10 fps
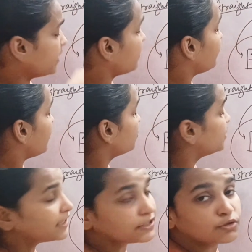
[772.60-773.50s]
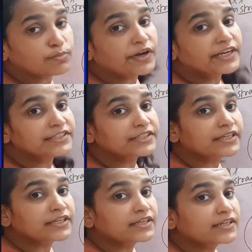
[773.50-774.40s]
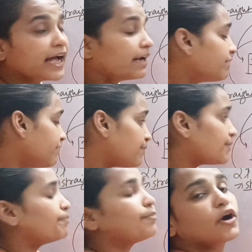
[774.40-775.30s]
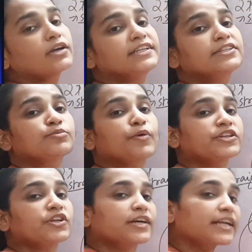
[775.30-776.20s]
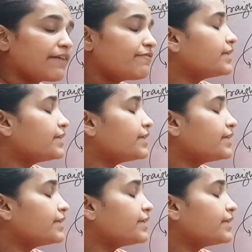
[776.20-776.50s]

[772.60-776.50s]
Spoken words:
we have found these 2 points, and we will plot these 2 points on the graph